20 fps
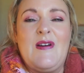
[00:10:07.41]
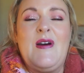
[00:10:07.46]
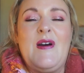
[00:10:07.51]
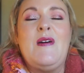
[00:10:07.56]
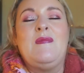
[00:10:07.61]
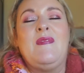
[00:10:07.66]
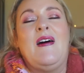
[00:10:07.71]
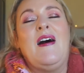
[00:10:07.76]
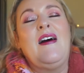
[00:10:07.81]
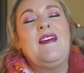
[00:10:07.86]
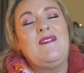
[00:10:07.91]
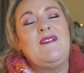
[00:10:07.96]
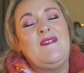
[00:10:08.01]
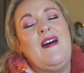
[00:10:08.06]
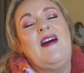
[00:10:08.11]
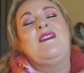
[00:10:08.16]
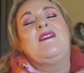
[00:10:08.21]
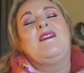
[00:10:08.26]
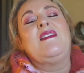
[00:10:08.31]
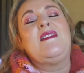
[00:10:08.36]
come on,
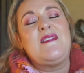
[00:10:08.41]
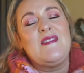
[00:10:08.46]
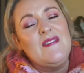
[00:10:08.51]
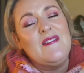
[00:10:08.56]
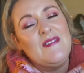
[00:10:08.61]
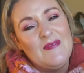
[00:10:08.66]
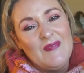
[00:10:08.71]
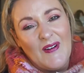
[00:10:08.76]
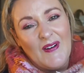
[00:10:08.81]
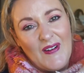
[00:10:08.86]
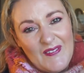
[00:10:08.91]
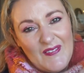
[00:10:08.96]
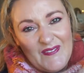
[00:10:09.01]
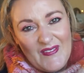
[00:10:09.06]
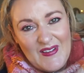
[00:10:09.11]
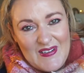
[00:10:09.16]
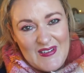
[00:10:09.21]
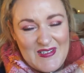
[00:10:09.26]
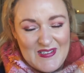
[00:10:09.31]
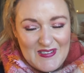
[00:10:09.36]
Valerie, do more
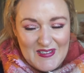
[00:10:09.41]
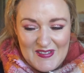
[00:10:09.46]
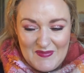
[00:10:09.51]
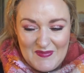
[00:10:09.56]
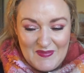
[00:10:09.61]
videos.